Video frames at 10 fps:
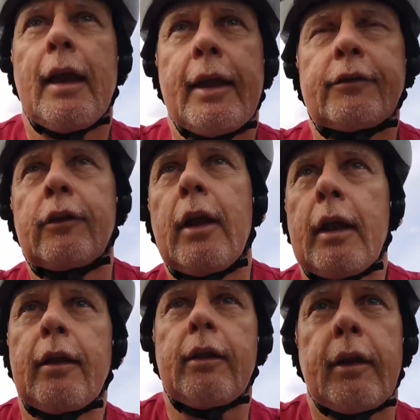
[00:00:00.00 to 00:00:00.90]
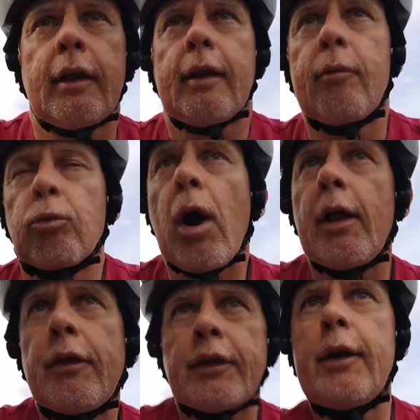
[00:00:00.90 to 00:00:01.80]
it's
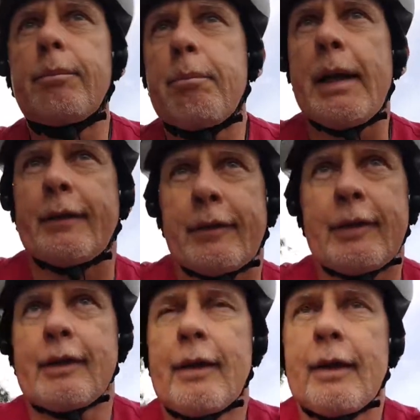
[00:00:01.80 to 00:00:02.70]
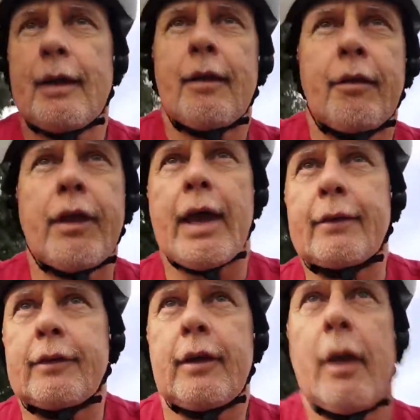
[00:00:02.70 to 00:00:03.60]
rather than admit
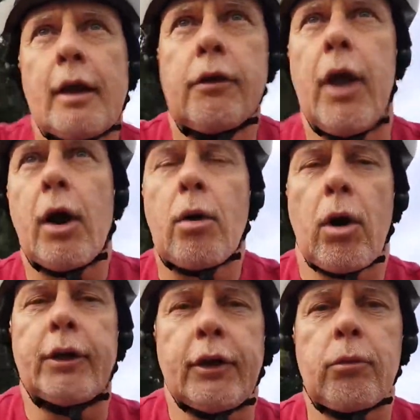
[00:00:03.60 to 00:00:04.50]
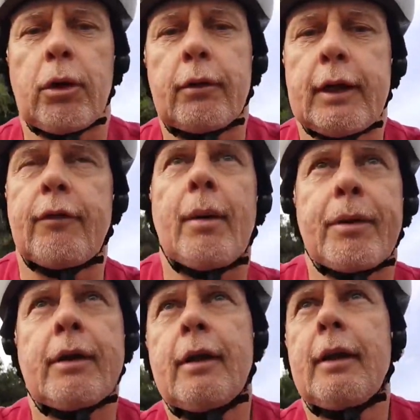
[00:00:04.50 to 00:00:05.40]
that, no, I don't want to give up
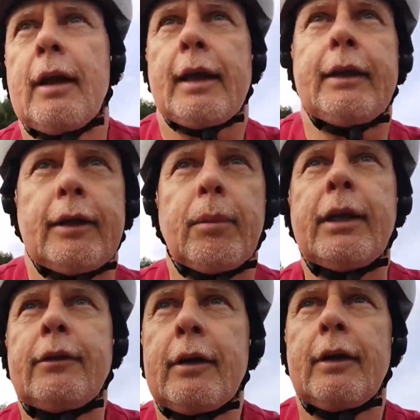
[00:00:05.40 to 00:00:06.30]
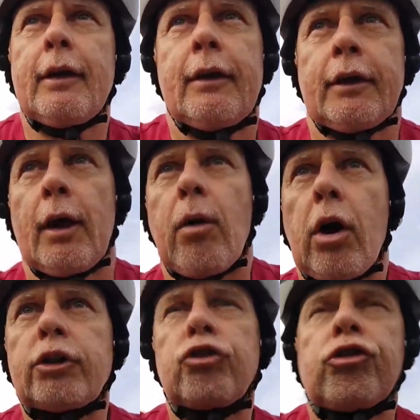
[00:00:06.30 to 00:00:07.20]
eating meat, you know,
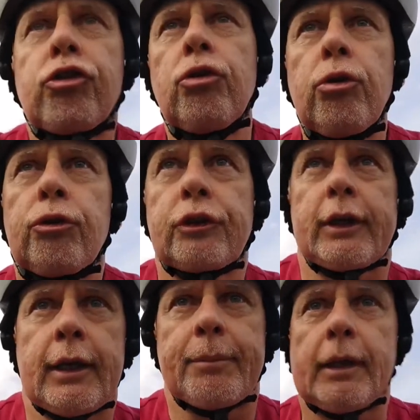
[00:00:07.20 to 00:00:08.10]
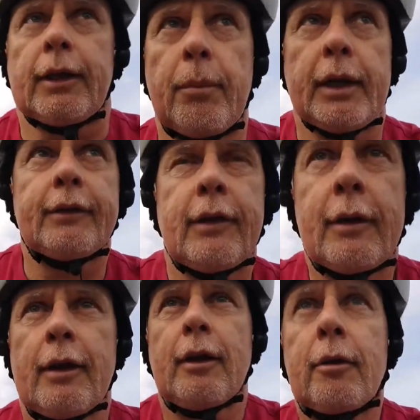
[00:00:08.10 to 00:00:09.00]
I choose to keep eating meat,
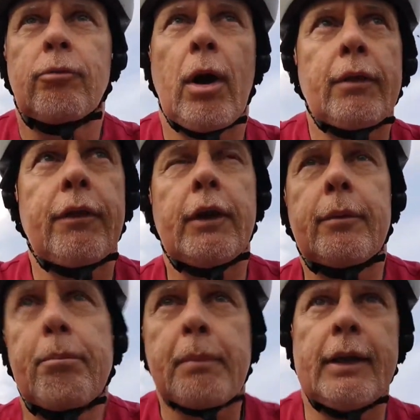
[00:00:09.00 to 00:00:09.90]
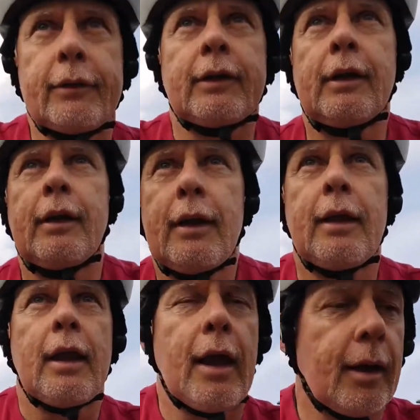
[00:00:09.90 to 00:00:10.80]
rather than admit,
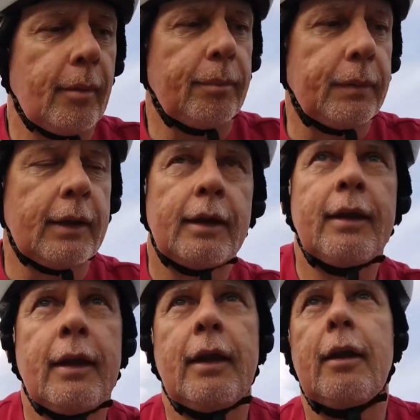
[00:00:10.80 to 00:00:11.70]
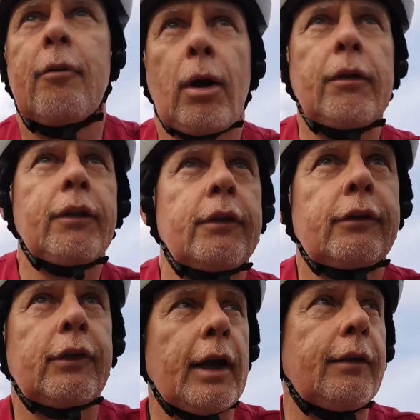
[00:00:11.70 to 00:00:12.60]
rather than
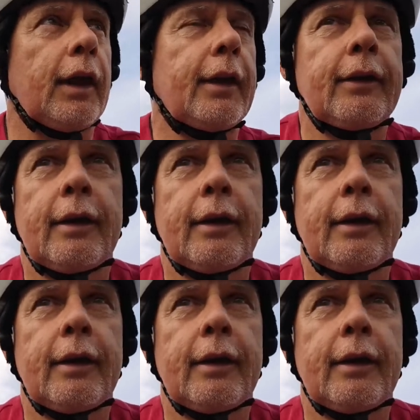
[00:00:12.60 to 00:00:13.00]
say that,